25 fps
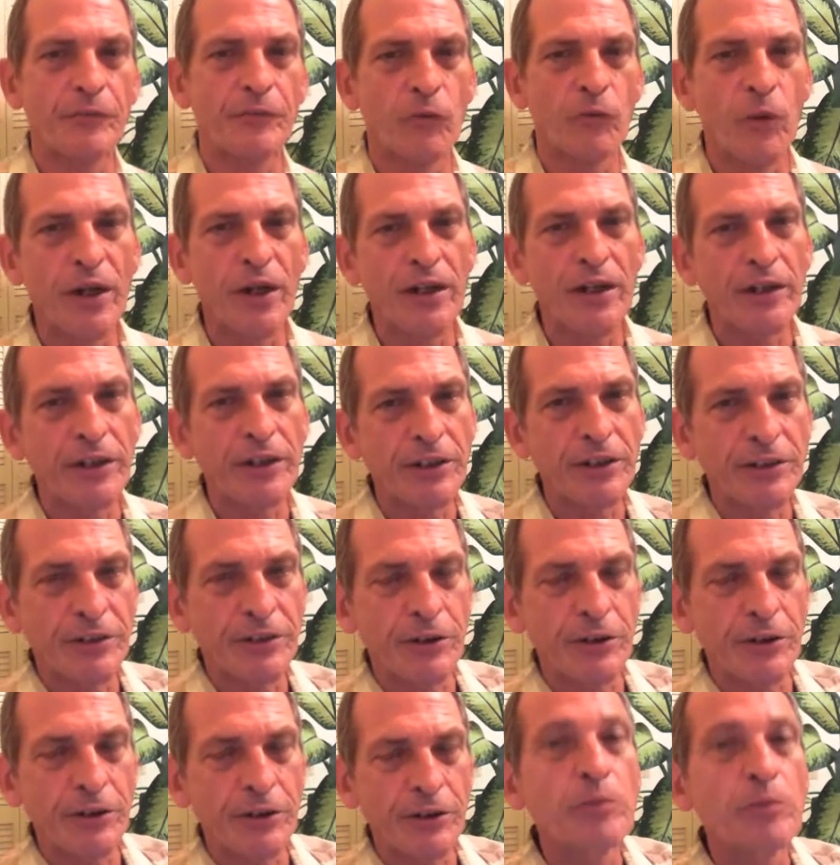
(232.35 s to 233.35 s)
weekly
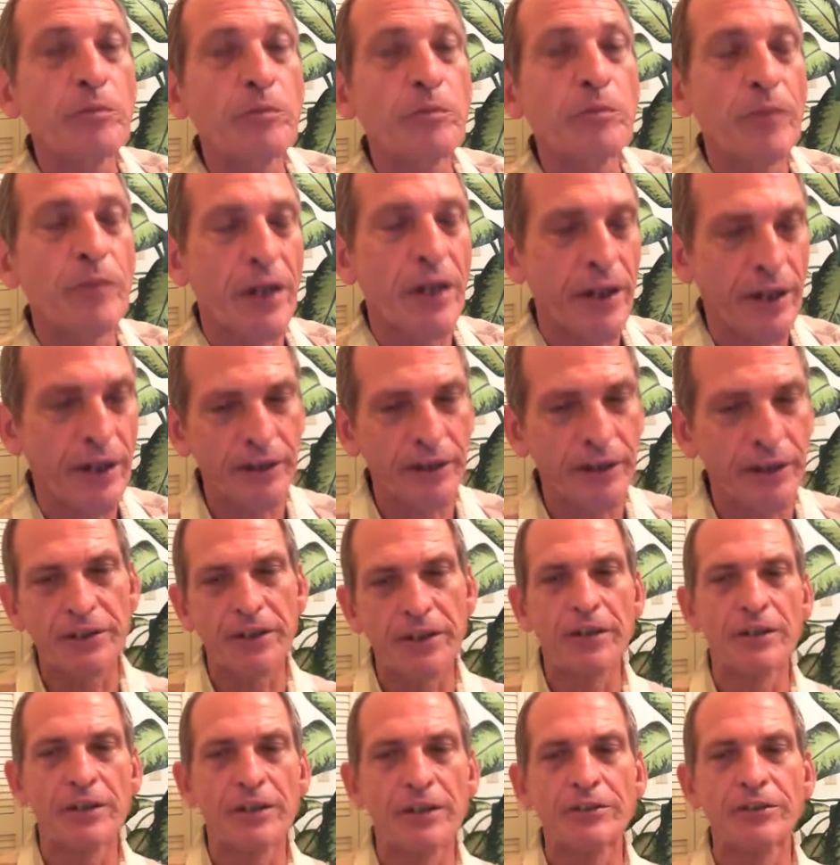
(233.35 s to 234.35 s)
Zoom meetings
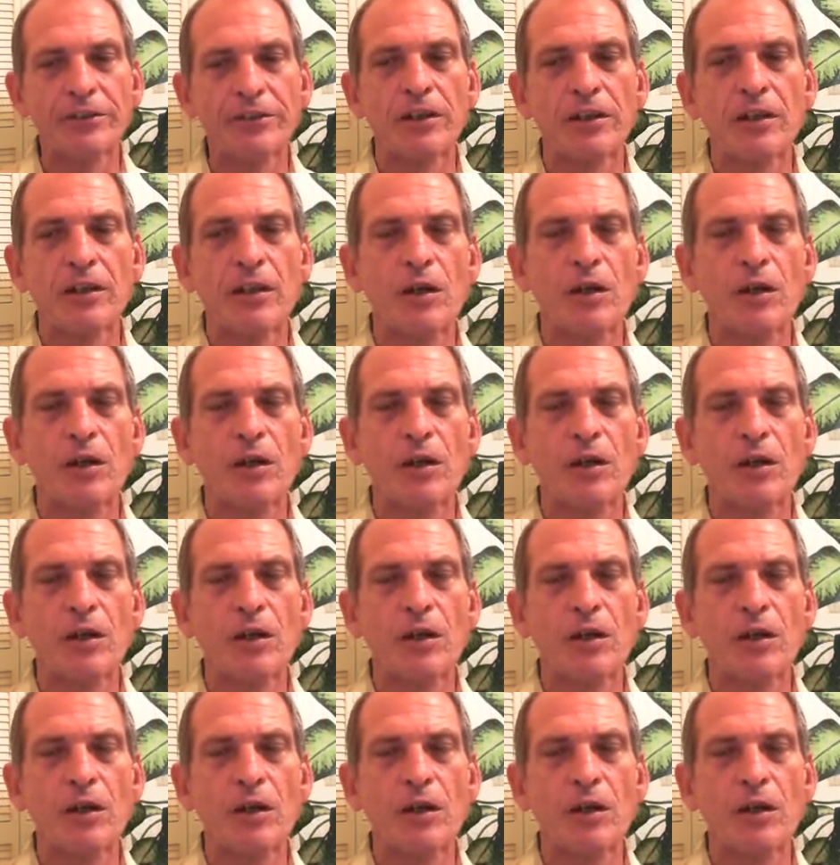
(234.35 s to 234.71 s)
is